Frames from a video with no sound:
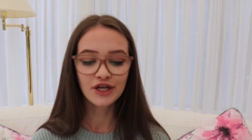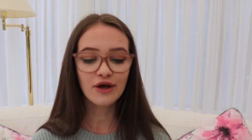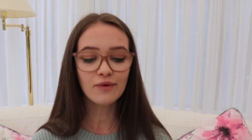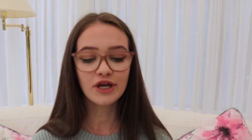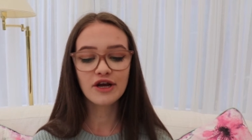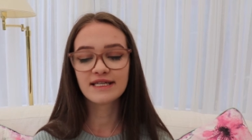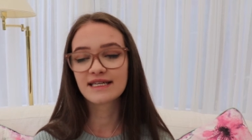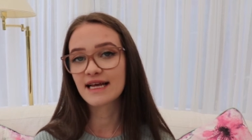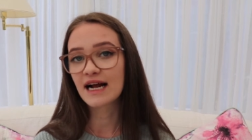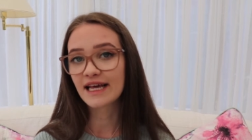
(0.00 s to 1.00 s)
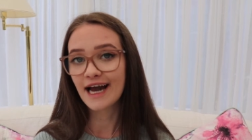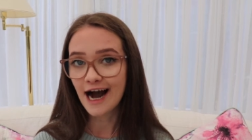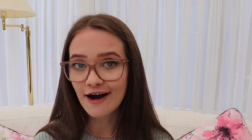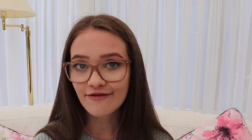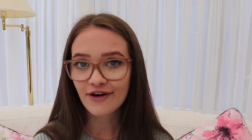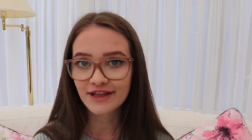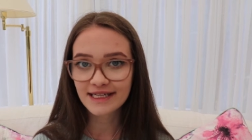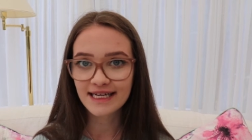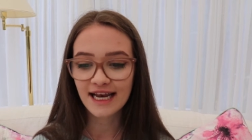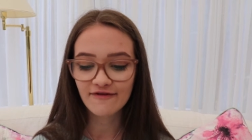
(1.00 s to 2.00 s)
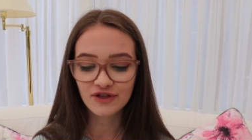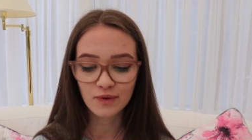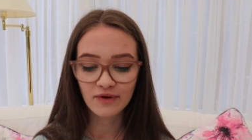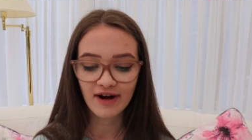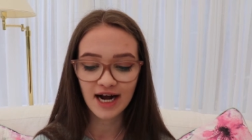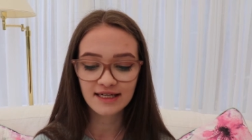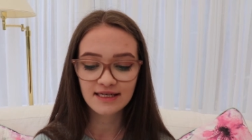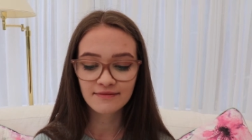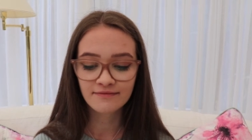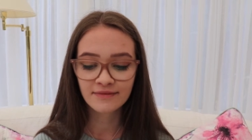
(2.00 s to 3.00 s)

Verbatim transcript: No one knows exactly how far the sea levels will rise.